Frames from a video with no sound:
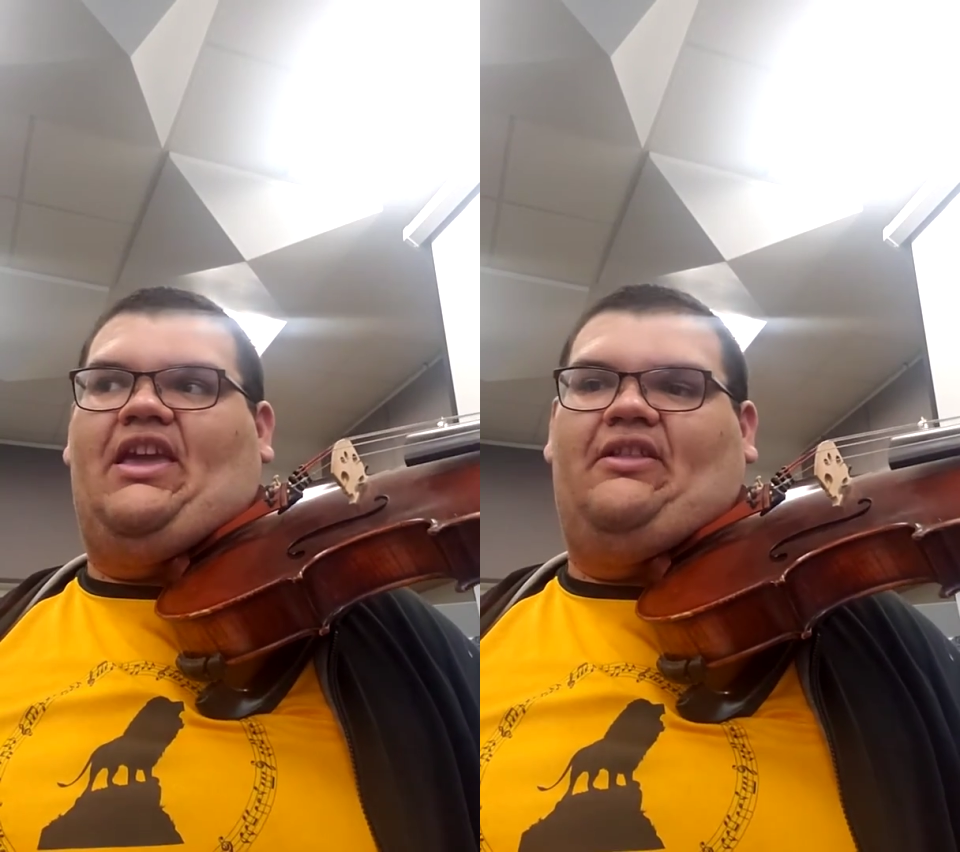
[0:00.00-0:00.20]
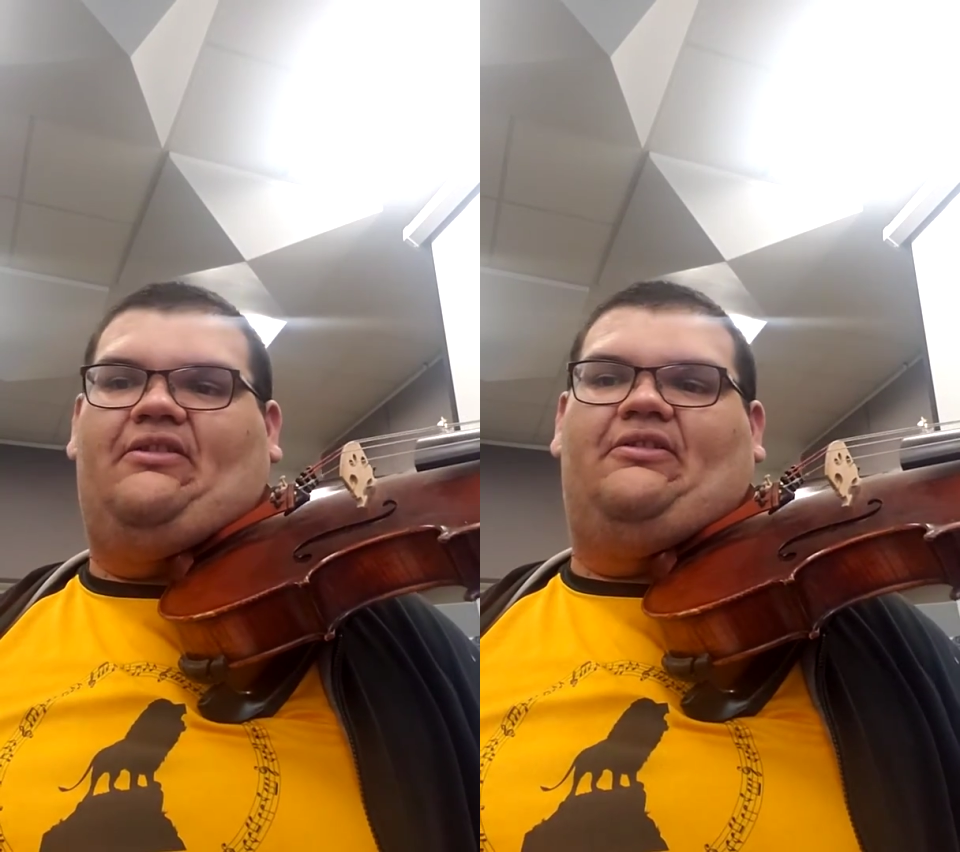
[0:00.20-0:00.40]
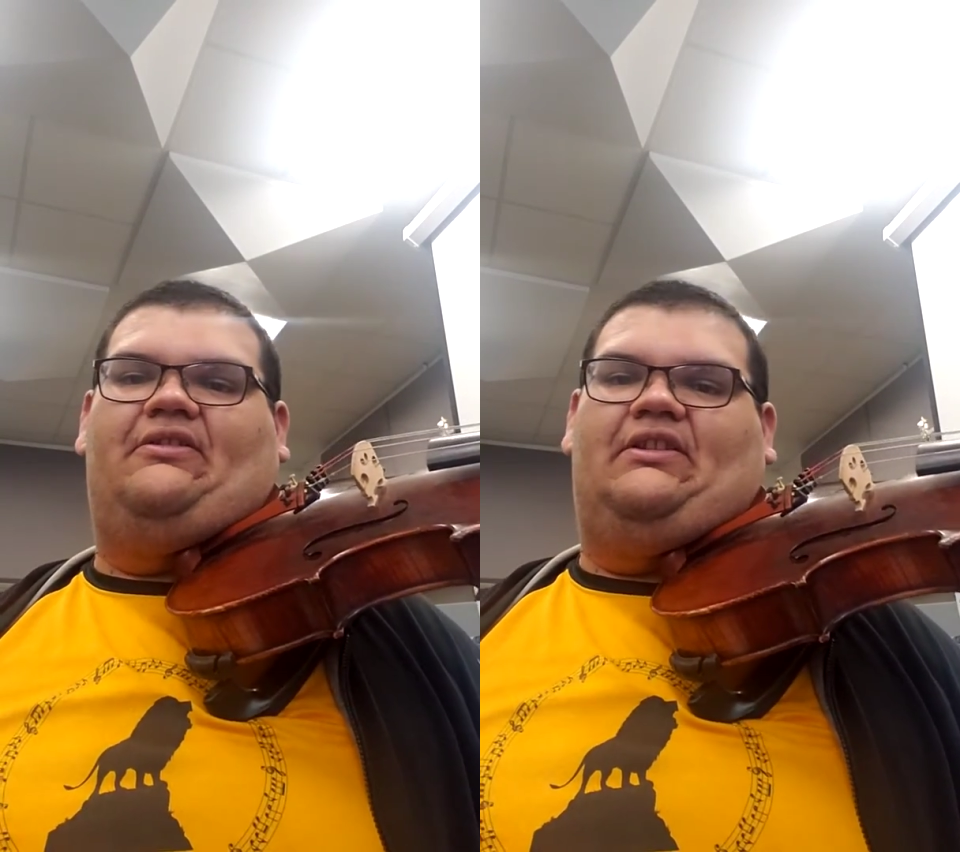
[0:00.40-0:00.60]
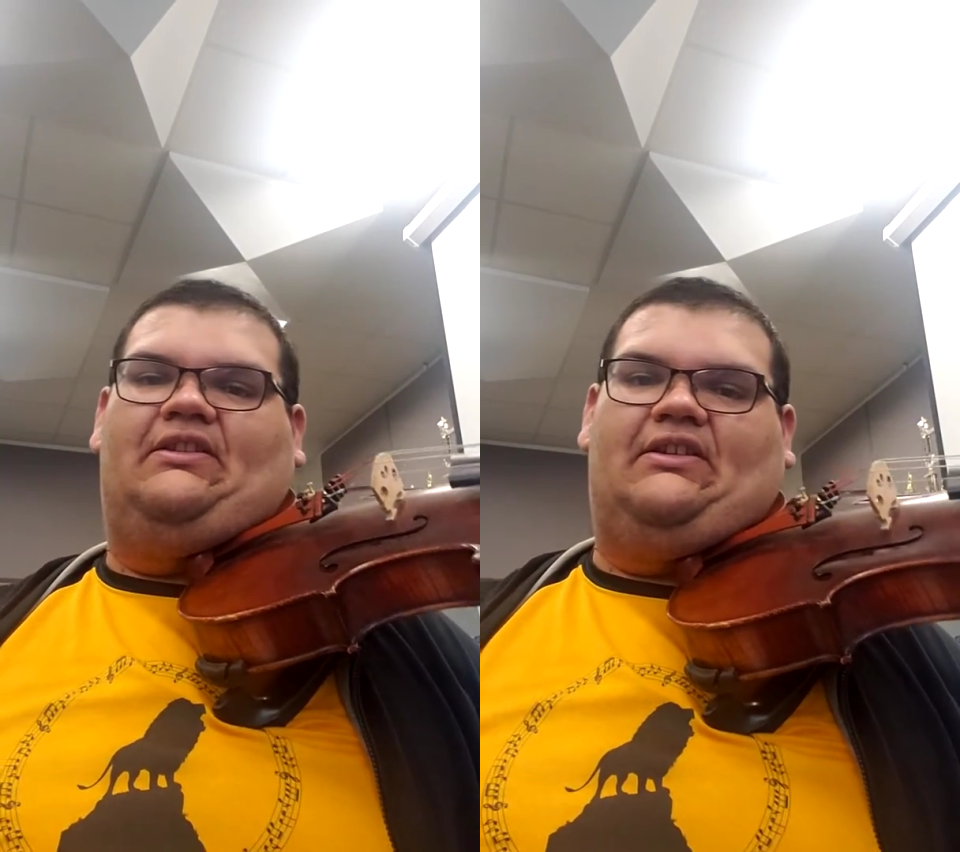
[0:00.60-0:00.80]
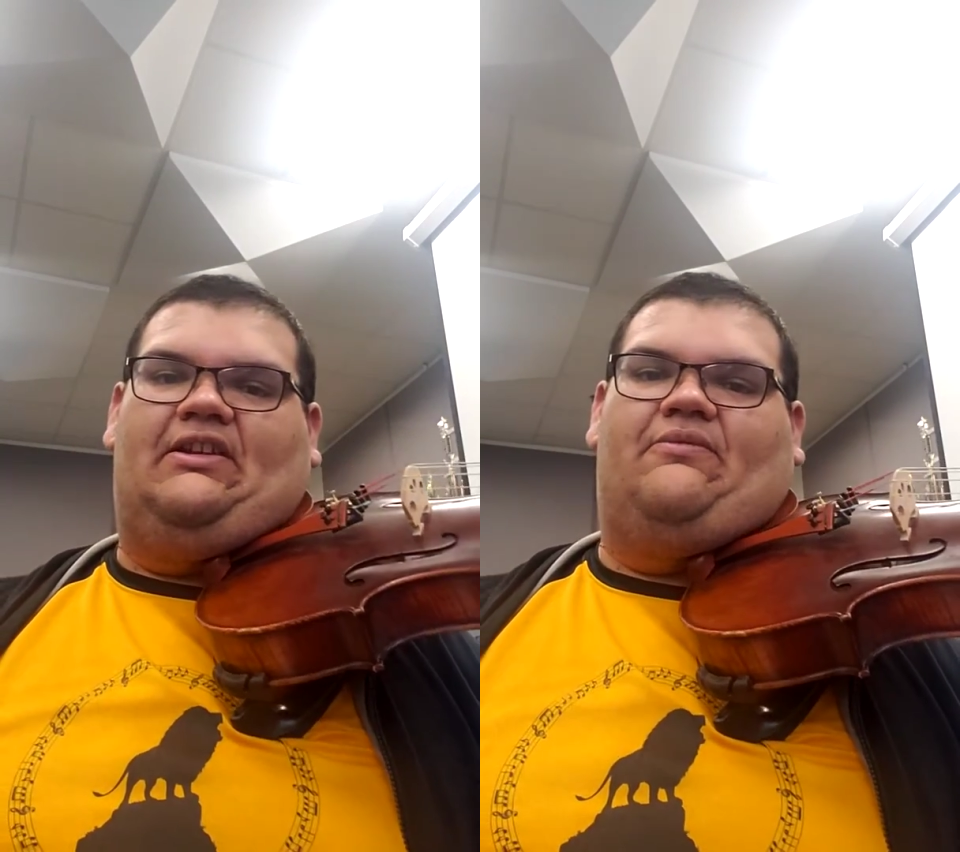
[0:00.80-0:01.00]
8th notes
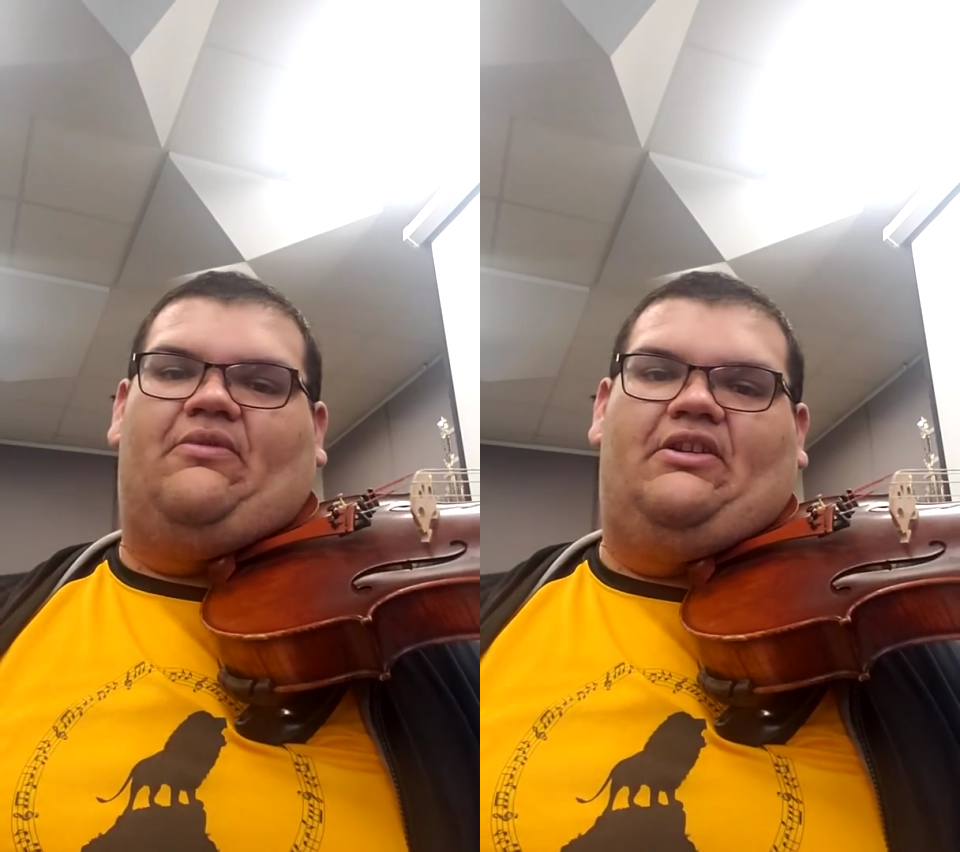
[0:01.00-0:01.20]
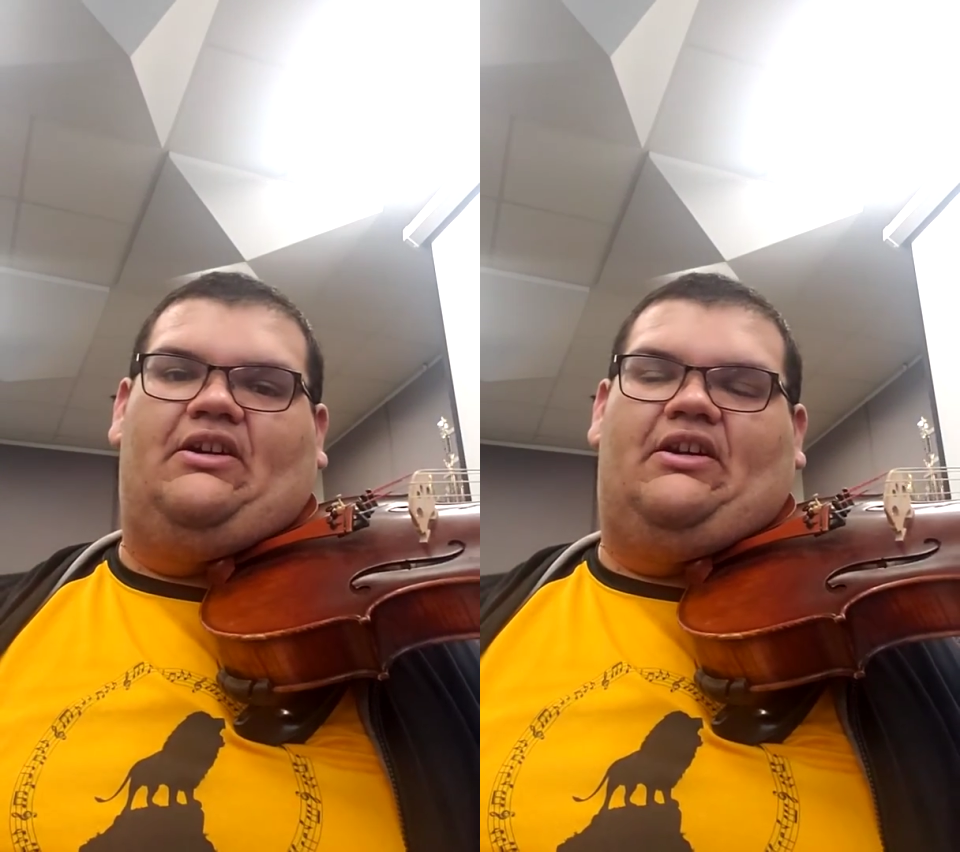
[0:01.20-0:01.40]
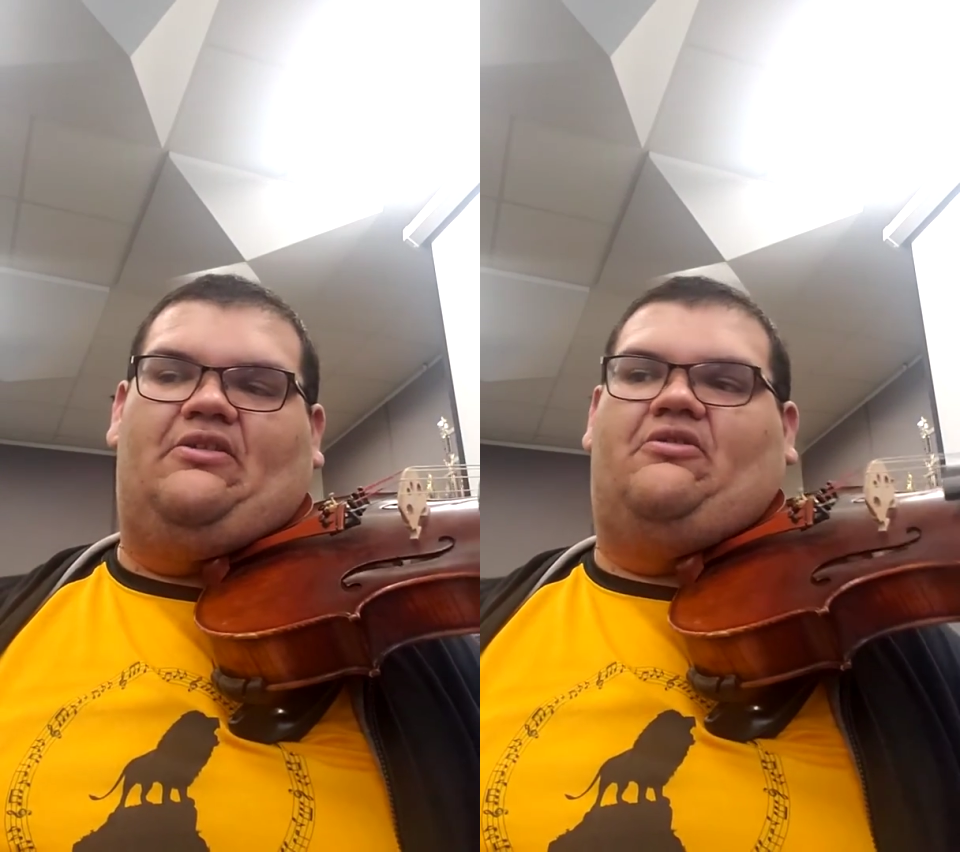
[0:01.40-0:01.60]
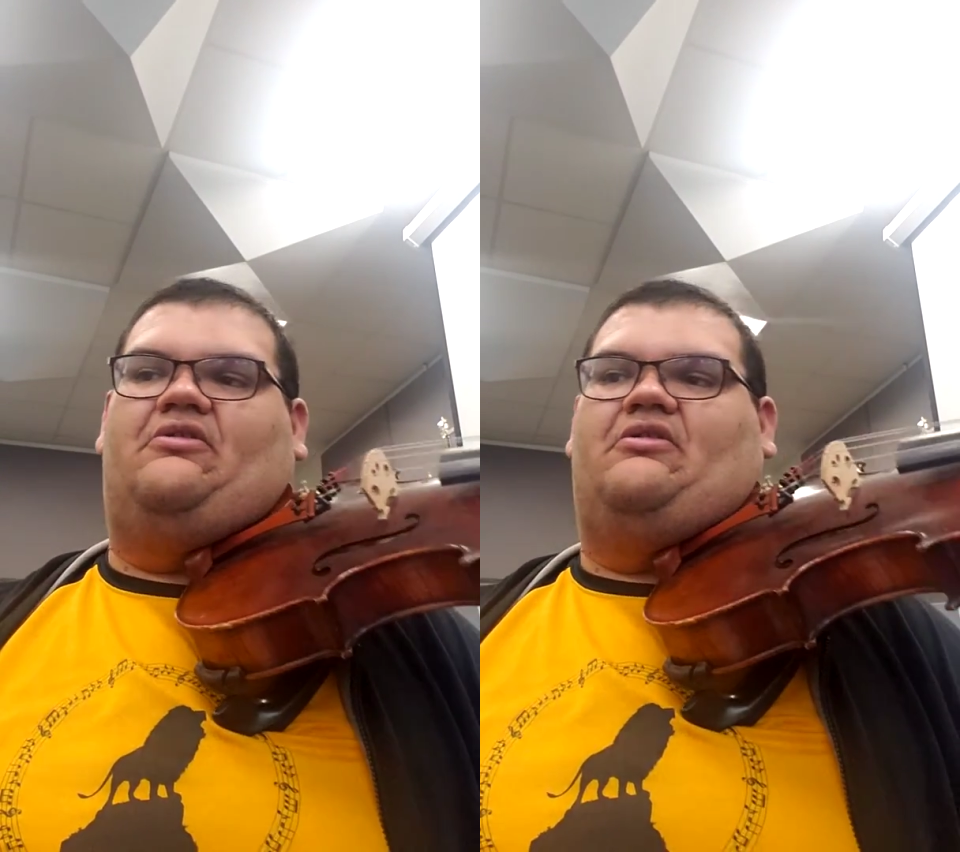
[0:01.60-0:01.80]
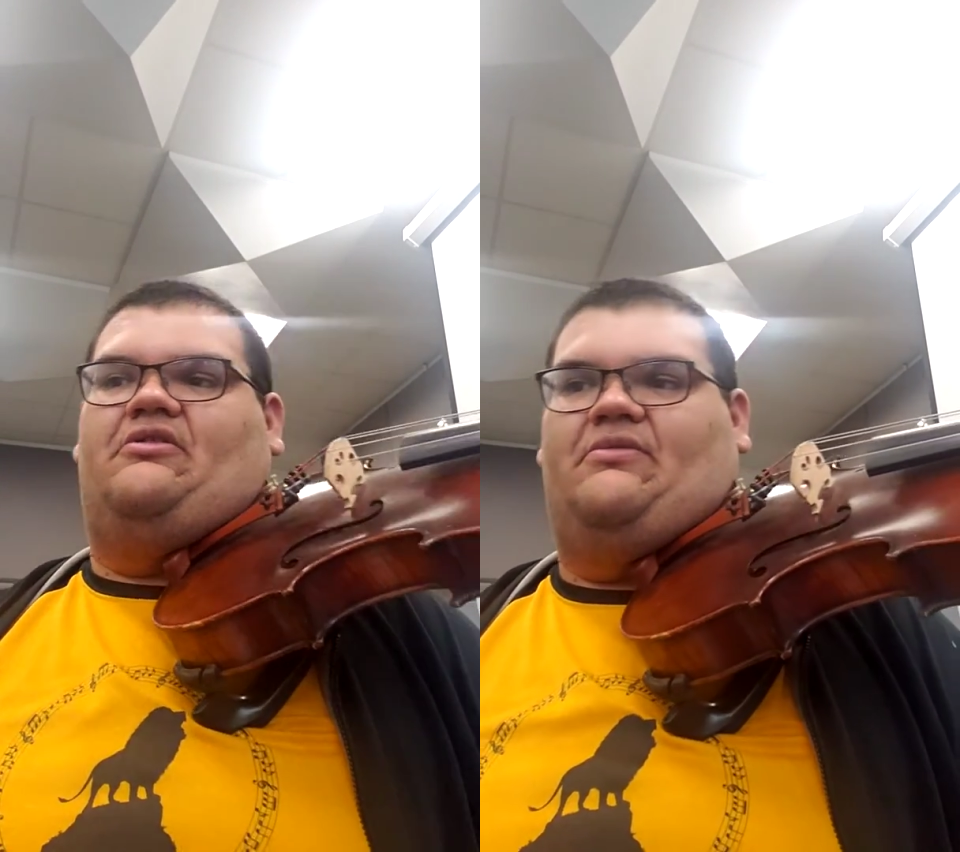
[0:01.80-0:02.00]
inside of one dotted quarter,